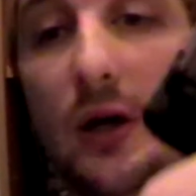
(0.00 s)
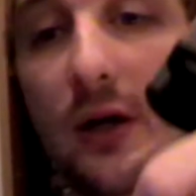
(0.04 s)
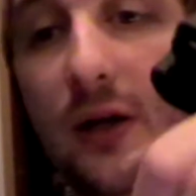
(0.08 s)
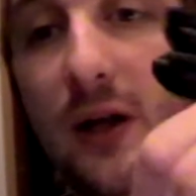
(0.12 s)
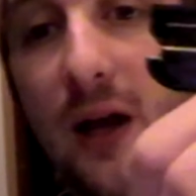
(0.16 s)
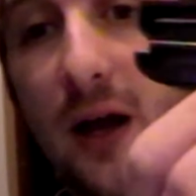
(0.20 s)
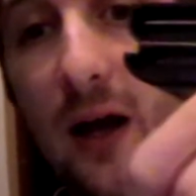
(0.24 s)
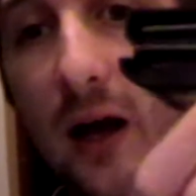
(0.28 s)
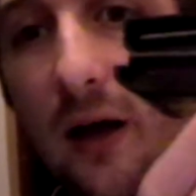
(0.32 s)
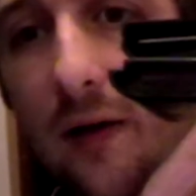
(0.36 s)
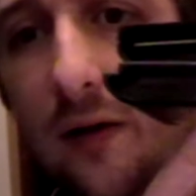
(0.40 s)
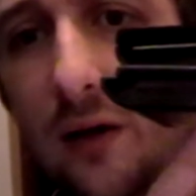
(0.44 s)

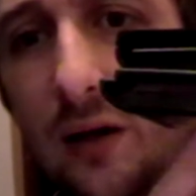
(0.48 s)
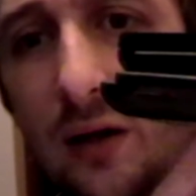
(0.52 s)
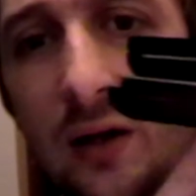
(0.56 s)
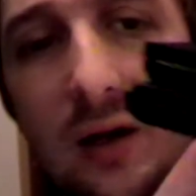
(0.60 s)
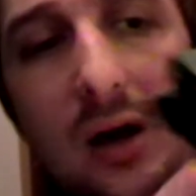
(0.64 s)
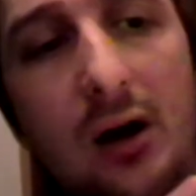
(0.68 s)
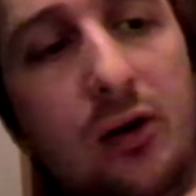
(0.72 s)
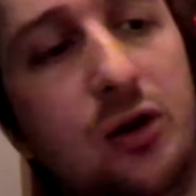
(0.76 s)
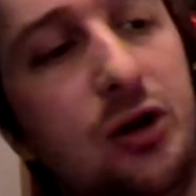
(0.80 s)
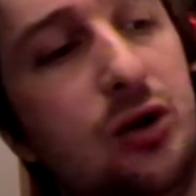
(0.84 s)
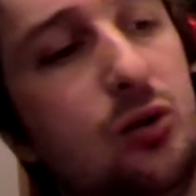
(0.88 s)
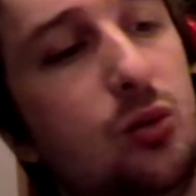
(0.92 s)
Yeah, I think the
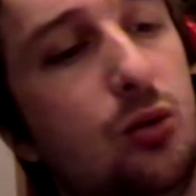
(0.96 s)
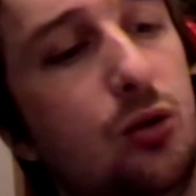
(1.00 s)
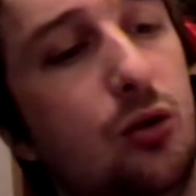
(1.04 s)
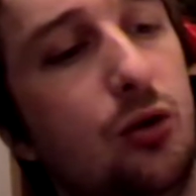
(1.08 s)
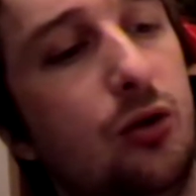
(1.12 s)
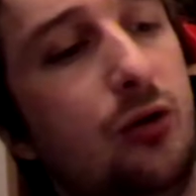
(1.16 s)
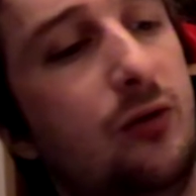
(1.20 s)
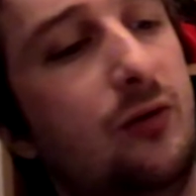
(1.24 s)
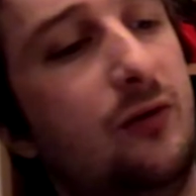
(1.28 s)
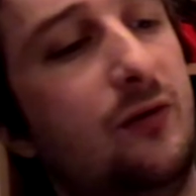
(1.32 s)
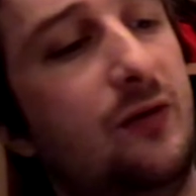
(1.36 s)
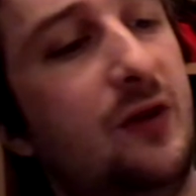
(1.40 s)
cartridge
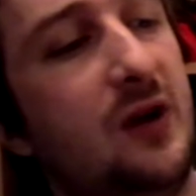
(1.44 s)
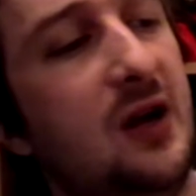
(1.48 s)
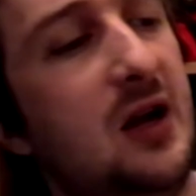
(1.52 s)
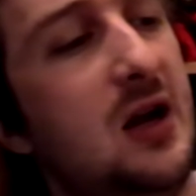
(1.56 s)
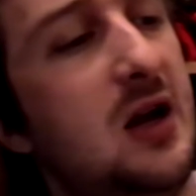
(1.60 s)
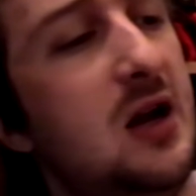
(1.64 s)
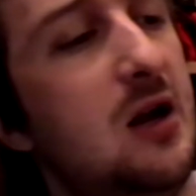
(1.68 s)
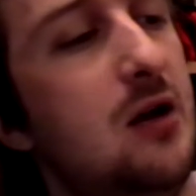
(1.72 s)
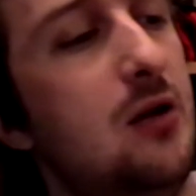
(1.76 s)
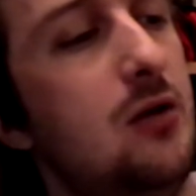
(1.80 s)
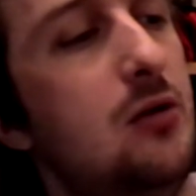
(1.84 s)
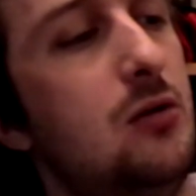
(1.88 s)
would fit
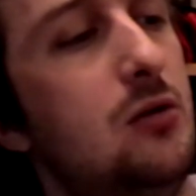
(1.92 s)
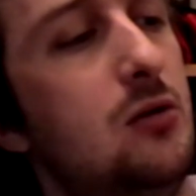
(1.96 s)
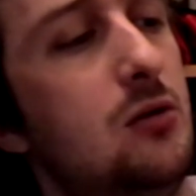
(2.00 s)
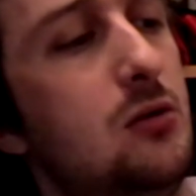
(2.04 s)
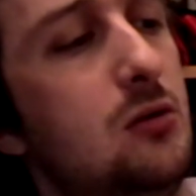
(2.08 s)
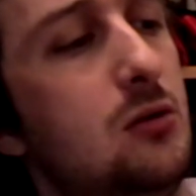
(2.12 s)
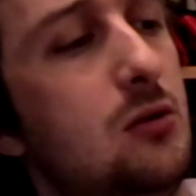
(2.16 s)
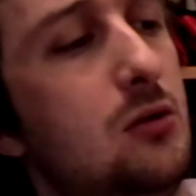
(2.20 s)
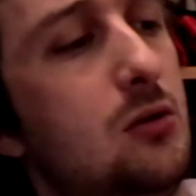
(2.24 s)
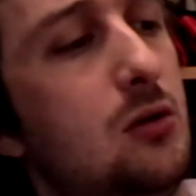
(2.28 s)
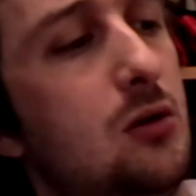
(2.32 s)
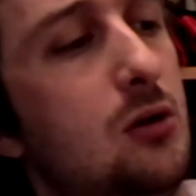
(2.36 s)
in
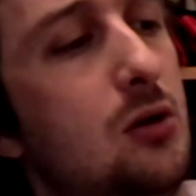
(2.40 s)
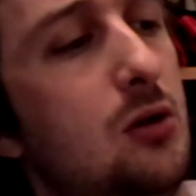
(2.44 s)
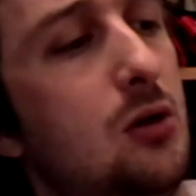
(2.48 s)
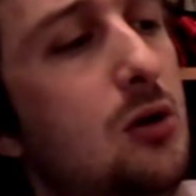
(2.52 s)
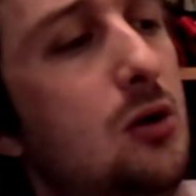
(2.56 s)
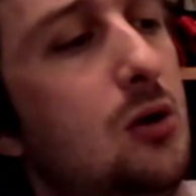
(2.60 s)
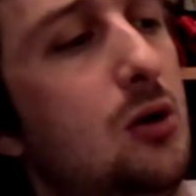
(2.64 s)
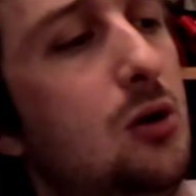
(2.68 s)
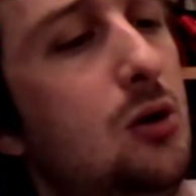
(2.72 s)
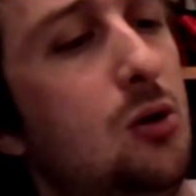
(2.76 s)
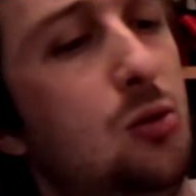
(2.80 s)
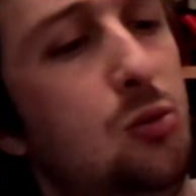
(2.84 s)

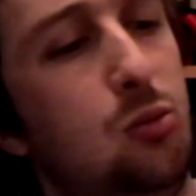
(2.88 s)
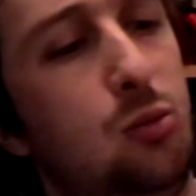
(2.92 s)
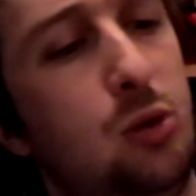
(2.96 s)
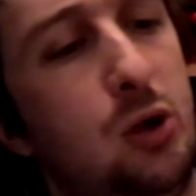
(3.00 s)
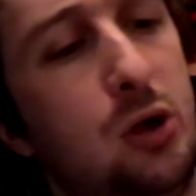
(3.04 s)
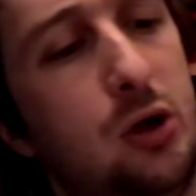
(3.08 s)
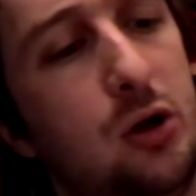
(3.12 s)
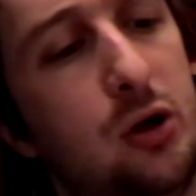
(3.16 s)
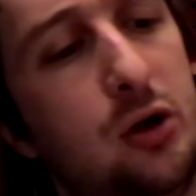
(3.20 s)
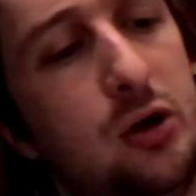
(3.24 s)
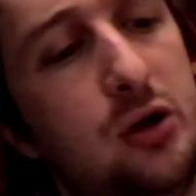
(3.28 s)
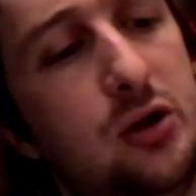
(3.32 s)

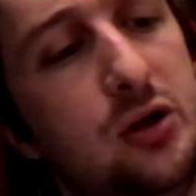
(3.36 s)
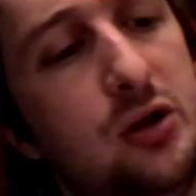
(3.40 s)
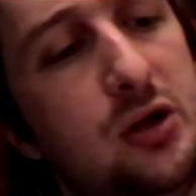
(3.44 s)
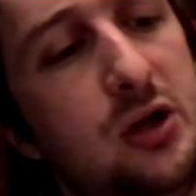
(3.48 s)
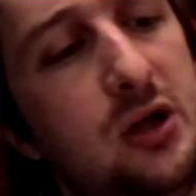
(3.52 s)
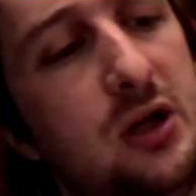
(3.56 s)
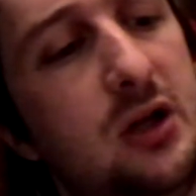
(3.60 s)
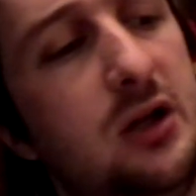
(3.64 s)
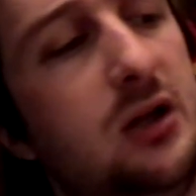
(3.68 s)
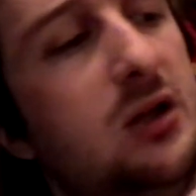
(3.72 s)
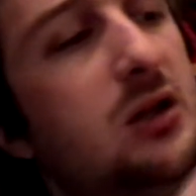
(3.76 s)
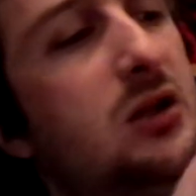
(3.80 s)
because
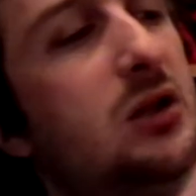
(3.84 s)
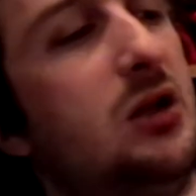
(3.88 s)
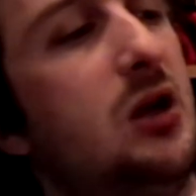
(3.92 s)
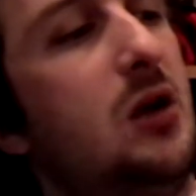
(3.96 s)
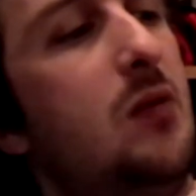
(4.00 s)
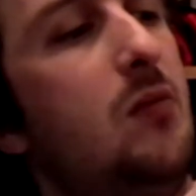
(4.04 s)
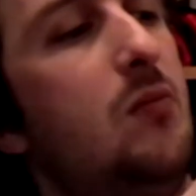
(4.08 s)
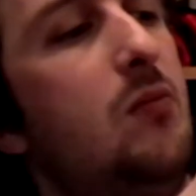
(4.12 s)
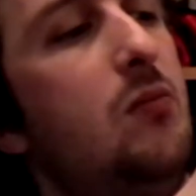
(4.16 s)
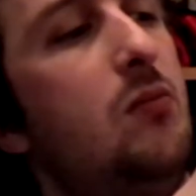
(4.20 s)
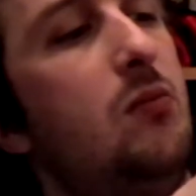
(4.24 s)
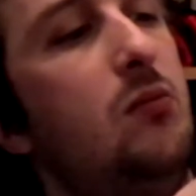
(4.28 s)
it's
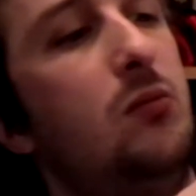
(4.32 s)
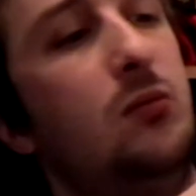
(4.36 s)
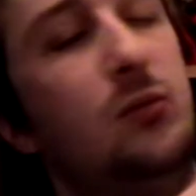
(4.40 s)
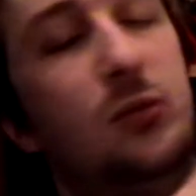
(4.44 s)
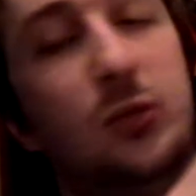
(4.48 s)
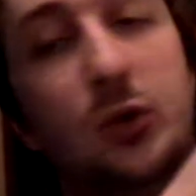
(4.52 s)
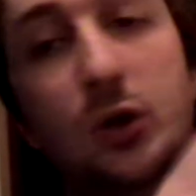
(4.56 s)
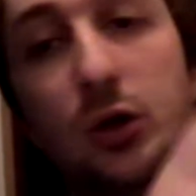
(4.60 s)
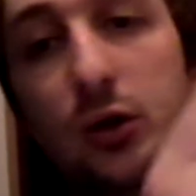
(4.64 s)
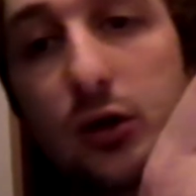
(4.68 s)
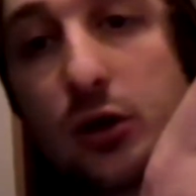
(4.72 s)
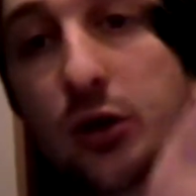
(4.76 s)

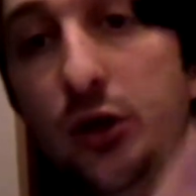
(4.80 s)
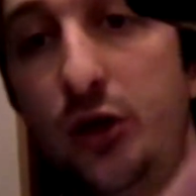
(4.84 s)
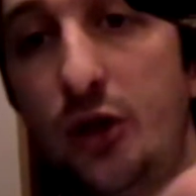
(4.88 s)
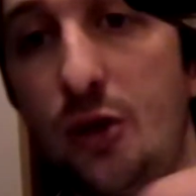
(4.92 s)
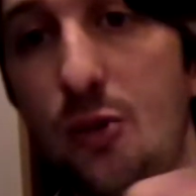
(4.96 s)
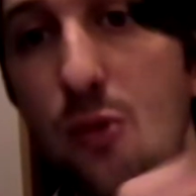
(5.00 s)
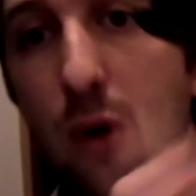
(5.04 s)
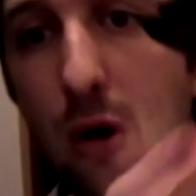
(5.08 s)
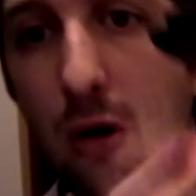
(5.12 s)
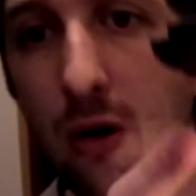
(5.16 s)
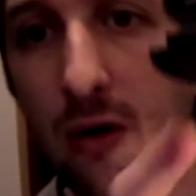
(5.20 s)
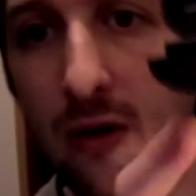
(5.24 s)

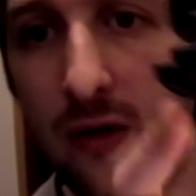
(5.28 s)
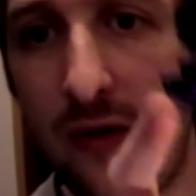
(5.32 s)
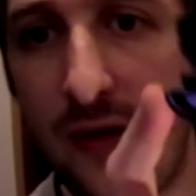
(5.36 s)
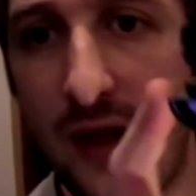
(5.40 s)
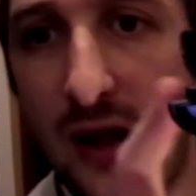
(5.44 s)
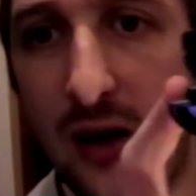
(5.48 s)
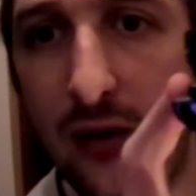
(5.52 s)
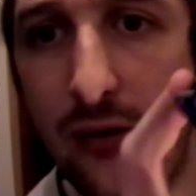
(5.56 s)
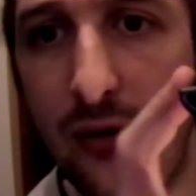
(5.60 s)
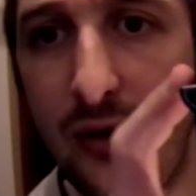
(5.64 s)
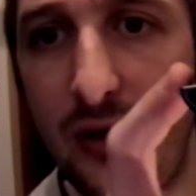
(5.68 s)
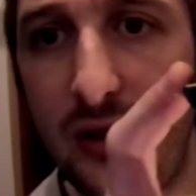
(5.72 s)
smaller than
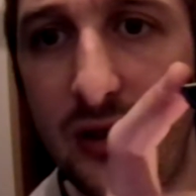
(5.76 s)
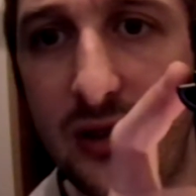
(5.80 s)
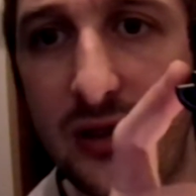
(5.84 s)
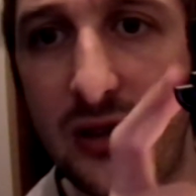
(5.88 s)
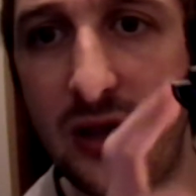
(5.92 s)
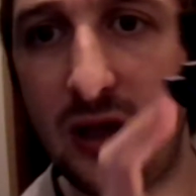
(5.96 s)
that Ridge